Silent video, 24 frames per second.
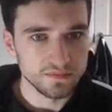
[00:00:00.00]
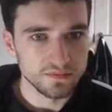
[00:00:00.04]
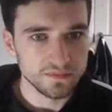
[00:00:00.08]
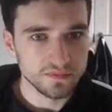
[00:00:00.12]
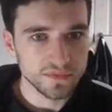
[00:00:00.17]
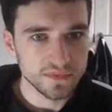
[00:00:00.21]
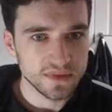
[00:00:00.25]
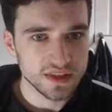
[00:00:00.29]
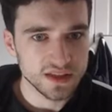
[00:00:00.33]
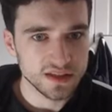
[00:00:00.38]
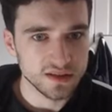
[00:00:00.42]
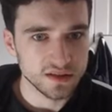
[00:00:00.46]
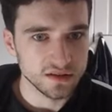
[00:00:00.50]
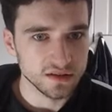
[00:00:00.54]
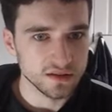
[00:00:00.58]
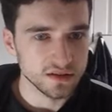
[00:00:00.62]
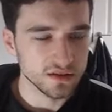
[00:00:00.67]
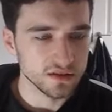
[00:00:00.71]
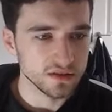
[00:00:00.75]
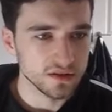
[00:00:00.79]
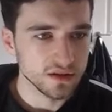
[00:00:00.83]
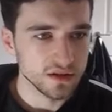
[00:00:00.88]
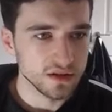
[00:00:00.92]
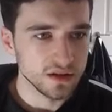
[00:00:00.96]

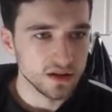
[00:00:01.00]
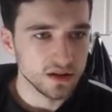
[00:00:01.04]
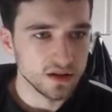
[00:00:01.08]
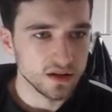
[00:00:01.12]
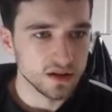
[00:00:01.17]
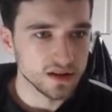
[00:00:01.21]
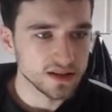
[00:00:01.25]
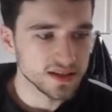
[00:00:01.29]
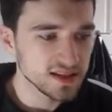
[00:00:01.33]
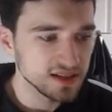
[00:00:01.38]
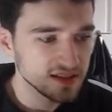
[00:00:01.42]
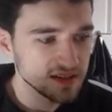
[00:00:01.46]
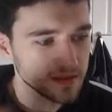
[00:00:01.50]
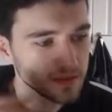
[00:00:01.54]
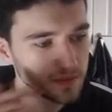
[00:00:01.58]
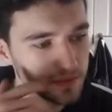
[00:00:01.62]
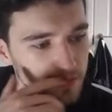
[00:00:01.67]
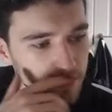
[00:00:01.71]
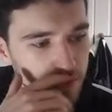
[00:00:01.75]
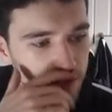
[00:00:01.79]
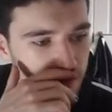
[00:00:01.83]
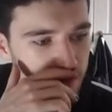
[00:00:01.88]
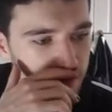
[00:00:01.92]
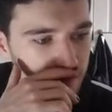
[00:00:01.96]
So a system
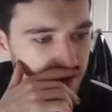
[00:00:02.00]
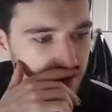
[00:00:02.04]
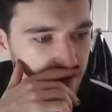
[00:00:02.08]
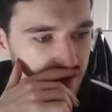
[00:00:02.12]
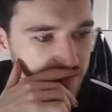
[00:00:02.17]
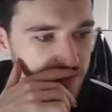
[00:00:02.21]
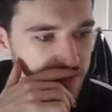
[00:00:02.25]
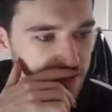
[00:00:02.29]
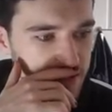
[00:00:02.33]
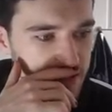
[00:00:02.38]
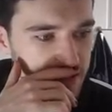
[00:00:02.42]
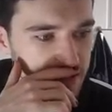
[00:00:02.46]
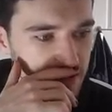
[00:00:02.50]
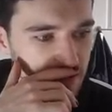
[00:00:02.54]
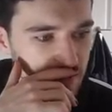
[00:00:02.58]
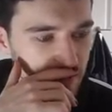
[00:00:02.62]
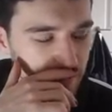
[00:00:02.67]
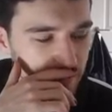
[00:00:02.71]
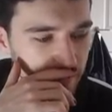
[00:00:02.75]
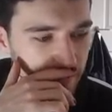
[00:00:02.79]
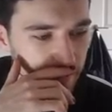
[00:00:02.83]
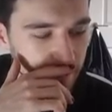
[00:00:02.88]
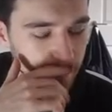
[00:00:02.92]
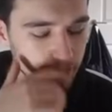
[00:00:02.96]
that I've seen a
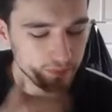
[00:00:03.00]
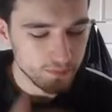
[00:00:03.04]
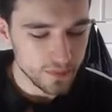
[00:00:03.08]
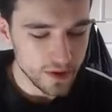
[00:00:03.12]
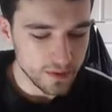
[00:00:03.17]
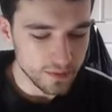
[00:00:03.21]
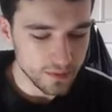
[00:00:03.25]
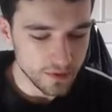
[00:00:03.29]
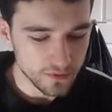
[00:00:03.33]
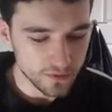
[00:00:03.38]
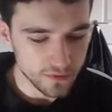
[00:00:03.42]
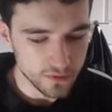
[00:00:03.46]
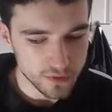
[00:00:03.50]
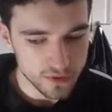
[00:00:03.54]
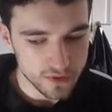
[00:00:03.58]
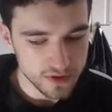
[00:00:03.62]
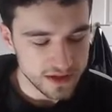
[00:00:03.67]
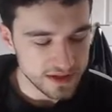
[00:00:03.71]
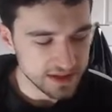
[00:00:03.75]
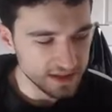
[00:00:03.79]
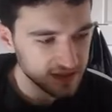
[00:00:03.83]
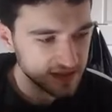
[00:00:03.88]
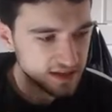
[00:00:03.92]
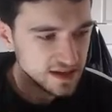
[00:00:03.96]
bit before
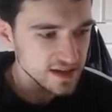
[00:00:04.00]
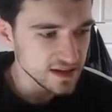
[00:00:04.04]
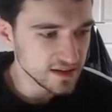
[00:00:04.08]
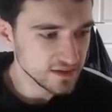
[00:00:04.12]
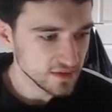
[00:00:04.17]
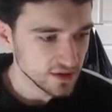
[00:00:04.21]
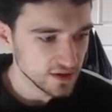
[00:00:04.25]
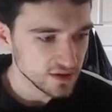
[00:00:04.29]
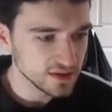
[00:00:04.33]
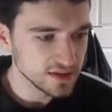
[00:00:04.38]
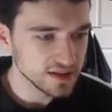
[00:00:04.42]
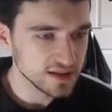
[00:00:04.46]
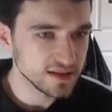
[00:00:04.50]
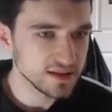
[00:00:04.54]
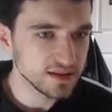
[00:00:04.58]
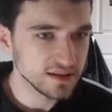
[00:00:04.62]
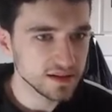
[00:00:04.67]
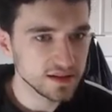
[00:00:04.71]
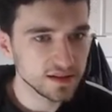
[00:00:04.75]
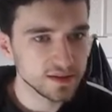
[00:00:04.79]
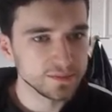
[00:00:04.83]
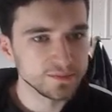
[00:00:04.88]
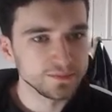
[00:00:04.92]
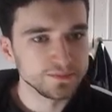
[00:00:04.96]
is tiered voting.
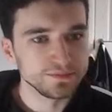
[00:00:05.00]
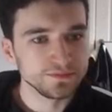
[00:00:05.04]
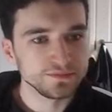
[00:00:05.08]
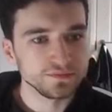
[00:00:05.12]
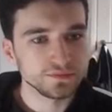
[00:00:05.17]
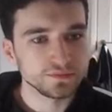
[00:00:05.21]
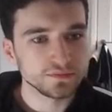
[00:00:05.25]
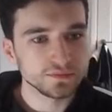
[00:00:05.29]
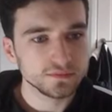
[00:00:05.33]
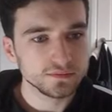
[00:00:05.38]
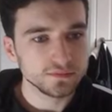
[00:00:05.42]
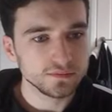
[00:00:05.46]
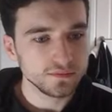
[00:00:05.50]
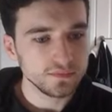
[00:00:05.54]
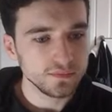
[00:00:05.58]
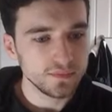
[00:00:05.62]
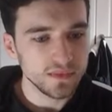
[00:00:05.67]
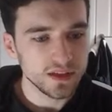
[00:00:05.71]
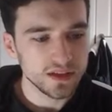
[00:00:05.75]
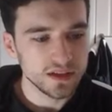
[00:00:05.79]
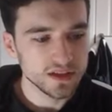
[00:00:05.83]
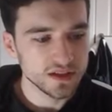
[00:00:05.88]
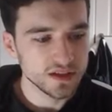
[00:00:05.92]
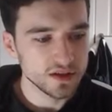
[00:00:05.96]

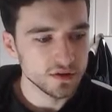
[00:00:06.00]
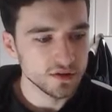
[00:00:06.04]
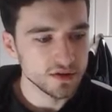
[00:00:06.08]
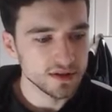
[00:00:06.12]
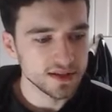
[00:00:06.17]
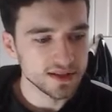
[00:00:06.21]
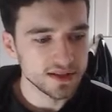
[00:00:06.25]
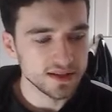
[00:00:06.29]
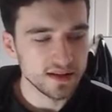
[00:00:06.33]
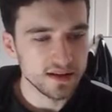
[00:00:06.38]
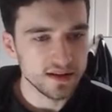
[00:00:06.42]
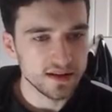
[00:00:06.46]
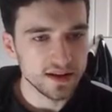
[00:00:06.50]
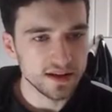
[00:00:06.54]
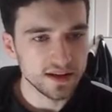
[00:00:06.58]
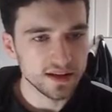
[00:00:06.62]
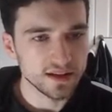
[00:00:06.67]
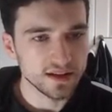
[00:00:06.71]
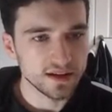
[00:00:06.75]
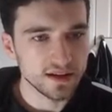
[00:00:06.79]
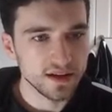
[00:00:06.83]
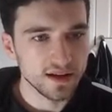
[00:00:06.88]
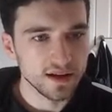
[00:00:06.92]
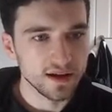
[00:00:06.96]
So it's like,
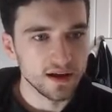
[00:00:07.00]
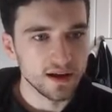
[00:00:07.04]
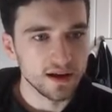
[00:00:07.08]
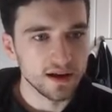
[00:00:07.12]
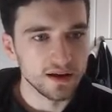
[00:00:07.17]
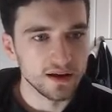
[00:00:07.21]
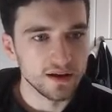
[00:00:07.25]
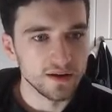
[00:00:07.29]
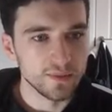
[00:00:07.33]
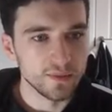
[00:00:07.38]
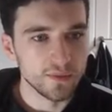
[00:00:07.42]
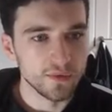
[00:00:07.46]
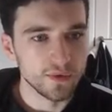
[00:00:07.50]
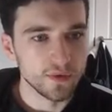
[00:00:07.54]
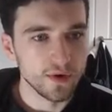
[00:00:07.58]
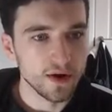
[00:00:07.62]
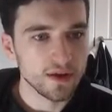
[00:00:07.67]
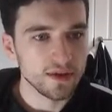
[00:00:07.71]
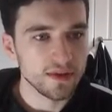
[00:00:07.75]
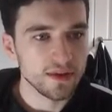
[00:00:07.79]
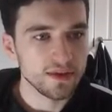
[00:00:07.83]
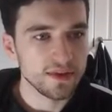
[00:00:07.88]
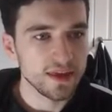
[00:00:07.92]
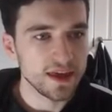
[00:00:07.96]

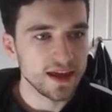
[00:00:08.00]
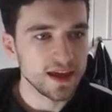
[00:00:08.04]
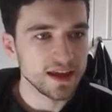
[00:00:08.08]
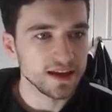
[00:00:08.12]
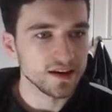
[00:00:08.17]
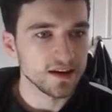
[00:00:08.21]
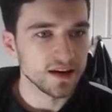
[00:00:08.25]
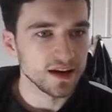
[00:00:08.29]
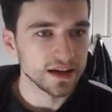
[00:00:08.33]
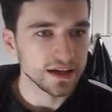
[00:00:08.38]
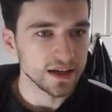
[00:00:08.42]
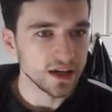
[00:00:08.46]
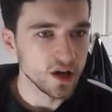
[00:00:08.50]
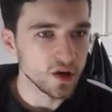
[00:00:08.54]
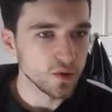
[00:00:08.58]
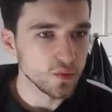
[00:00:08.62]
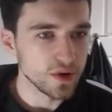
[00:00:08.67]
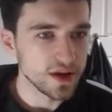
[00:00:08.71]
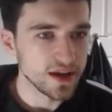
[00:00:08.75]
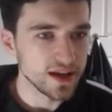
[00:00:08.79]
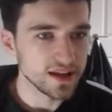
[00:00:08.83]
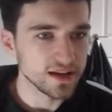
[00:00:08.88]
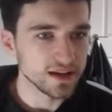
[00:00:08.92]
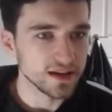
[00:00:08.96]
rather than I go
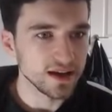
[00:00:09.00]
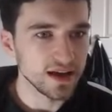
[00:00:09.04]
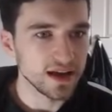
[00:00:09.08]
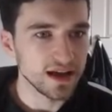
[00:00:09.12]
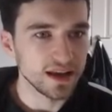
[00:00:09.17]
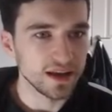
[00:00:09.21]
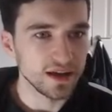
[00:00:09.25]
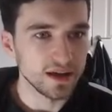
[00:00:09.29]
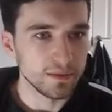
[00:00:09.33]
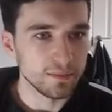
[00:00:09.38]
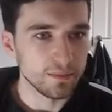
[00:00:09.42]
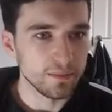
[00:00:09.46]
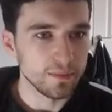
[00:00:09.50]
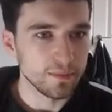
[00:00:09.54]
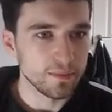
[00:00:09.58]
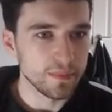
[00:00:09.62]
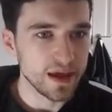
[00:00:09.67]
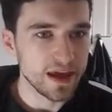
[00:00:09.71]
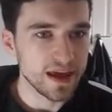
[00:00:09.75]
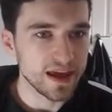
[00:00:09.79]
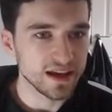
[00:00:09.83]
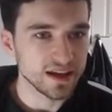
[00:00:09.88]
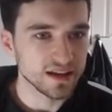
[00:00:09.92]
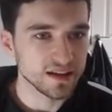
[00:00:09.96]
in and I
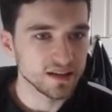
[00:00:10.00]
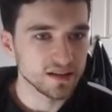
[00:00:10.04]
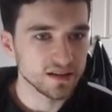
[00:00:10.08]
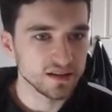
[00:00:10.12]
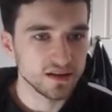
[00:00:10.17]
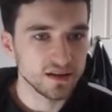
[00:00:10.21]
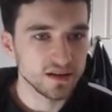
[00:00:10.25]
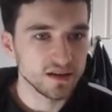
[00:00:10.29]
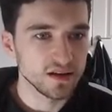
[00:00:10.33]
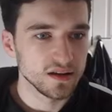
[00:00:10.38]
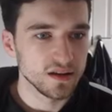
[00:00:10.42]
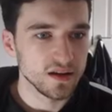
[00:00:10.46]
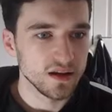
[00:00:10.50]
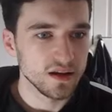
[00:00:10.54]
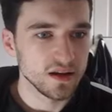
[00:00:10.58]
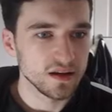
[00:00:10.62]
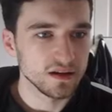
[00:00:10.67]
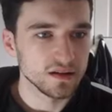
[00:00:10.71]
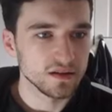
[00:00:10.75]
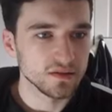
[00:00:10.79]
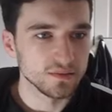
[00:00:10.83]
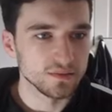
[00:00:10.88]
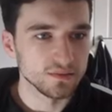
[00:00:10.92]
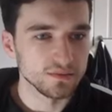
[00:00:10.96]
pick
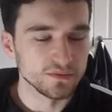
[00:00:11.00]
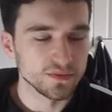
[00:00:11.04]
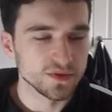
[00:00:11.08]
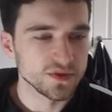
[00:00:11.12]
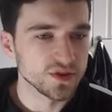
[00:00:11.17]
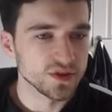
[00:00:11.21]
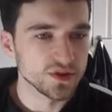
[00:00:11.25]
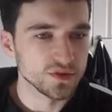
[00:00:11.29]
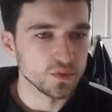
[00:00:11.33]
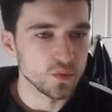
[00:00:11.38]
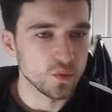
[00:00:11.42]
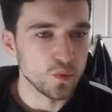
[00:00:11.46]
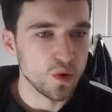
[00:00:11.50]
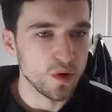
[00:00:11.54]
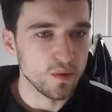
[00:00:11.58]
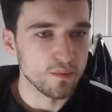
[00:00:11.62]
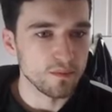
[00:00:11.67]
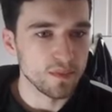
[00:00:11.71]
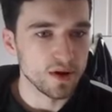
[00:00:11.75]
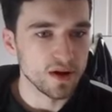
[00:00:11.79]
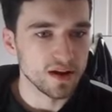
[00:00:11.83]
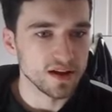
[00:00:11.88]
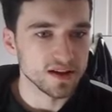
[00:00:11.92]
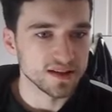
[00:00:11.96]
just
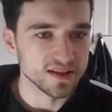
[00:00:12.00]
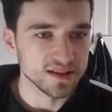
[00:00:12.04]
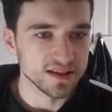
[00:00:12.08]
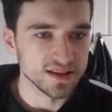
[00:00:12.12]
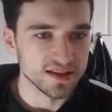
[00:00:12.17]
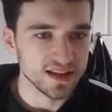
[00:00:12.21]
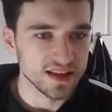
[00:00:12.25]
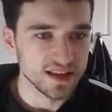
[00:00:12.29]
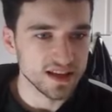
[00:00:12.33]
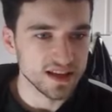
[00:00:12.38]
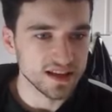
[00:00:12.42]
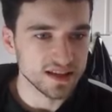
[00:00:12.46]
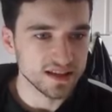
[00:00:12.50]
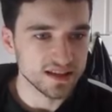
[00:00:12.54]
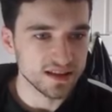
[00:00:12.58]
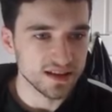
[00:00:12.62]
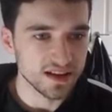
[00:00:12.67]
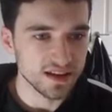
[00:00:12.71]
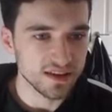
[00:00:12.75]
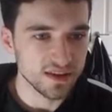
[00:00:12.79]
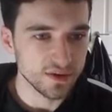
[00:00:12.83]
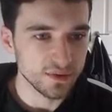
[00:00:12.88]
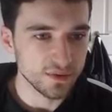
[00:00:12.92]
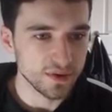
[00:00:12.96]
one person, say there's
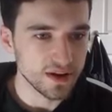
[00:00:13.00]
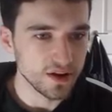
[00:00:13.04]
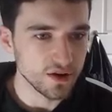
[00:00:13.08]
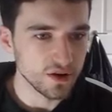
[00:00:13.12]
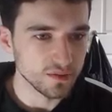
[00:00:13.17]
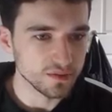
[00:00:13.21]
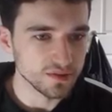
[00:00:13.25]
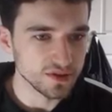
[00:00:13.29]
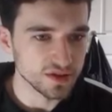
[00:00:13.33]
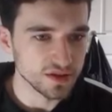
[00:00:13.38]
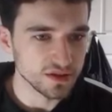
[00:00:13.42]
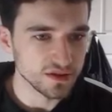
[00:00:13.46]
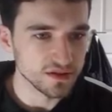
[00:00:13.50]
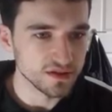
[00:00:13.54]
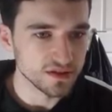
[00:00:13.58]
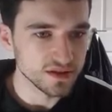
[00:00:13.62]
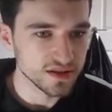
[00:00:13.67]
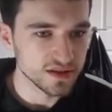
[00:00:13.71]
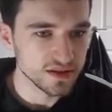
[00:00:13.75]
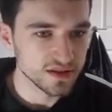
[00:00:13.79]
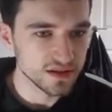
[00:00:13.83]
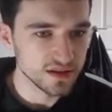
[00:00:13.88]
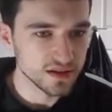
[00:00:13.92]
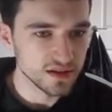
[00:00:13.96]
like three
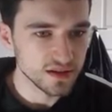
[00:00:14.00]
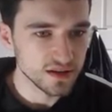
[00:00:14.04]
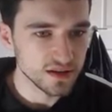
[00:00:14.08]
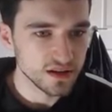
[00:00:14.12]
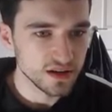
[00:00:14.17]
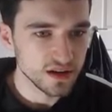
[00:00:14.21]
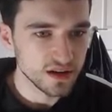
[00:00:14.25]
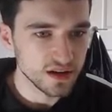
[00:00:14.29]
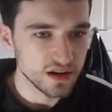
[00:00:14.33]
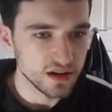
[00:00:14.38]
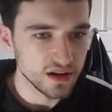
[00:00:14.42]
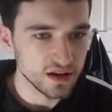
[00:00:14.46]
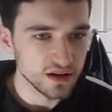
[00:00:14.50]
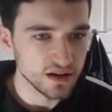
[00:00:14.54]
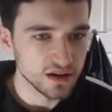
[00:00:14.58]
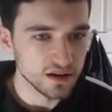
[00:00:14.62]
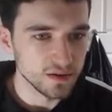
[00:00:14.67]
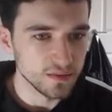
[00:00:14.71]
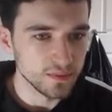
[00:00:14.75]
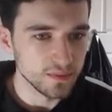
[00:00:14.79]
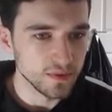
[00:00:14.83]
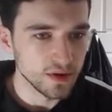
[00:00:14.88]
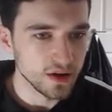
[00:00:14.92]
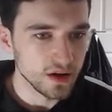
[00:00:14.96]
options,
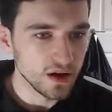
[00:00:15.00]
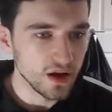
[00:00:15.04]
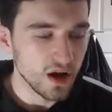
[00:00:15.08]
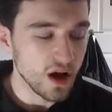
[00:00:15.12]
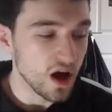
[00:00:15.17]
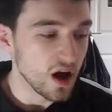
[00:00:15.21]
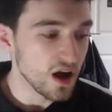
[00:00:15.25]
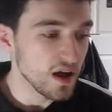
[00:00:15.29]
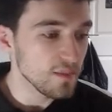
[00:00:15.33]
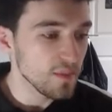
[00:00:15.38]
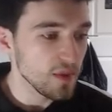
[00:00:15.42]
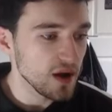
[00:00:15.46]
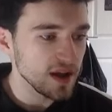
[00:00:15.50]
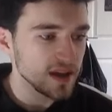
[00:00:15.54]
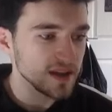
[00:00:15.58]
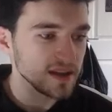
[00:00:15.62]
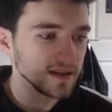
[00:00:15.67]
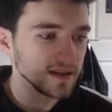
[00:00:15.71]
I might